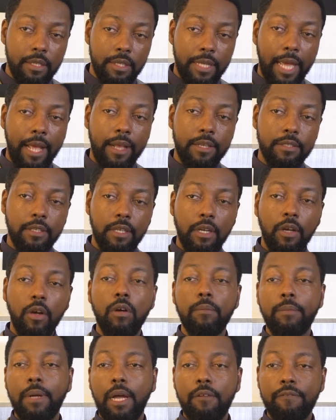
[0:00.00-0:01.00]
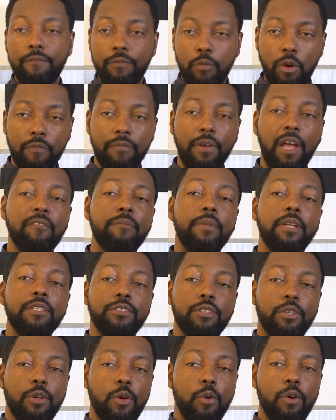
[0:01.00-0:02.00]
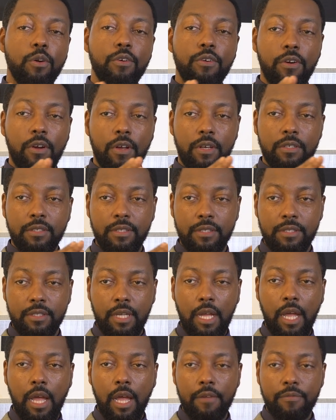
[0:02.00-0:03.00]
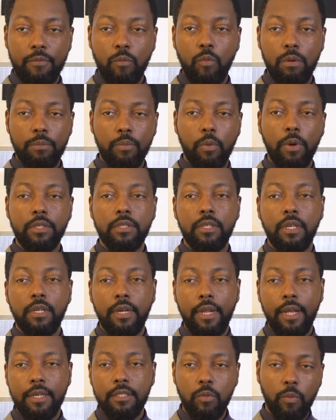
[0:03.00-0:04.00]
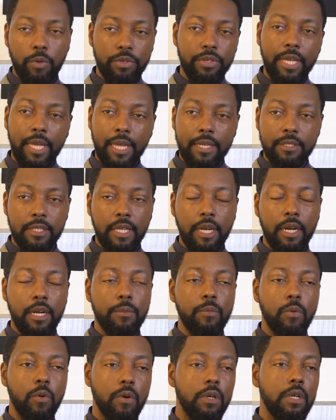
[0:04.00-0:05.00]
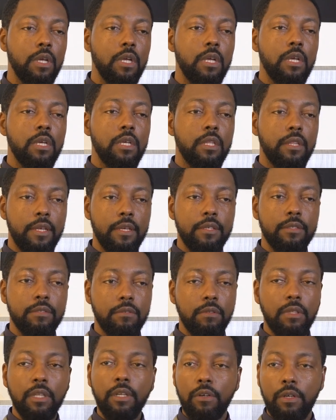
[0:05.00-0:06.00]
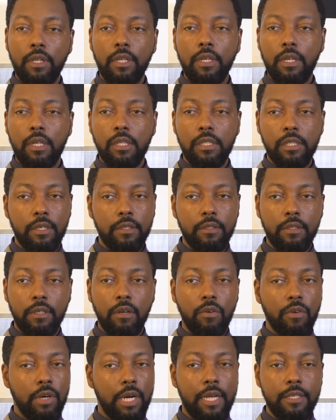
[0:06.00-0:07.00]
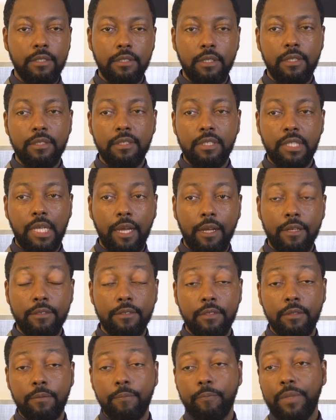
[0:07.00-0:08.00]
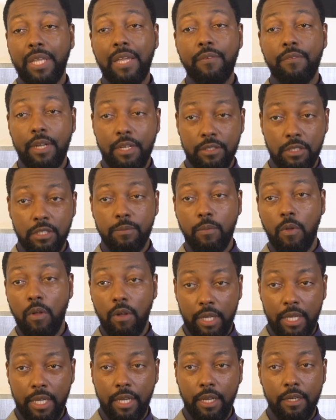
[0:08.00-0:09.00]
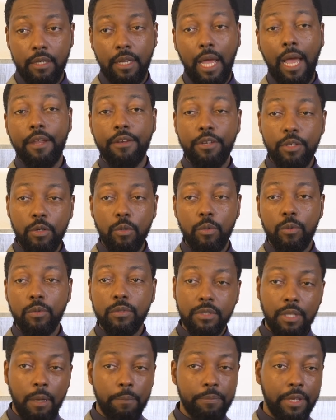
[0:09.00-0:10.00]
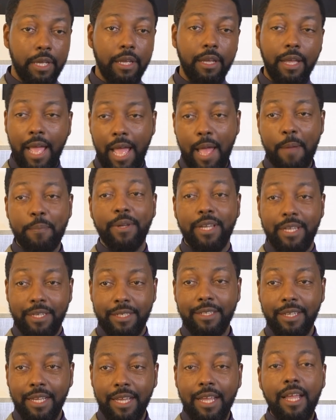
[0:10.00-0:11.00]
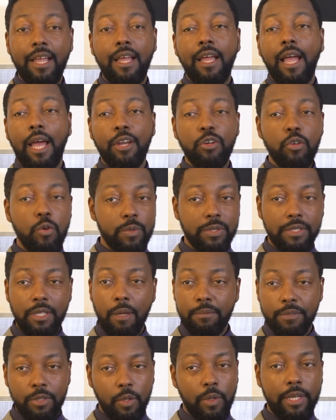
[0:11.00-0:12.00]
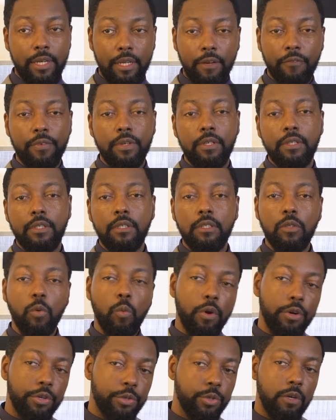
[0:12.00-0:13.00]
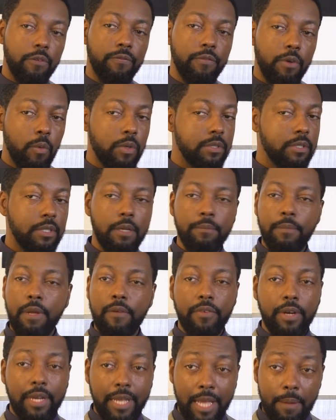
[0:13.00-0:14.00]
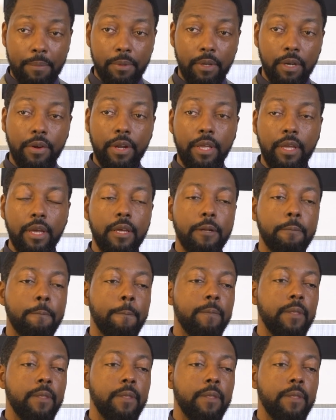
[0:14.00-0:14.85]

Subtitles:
takes, about 4 or 5 minutes to go across the sky from one point to the next to where you can't see it anymore. This literally cleared the horizon in seconds. And even as a small kid, I knew something happened. I knew it was something totally different. The word UFO wasn't in my vocabulary yet.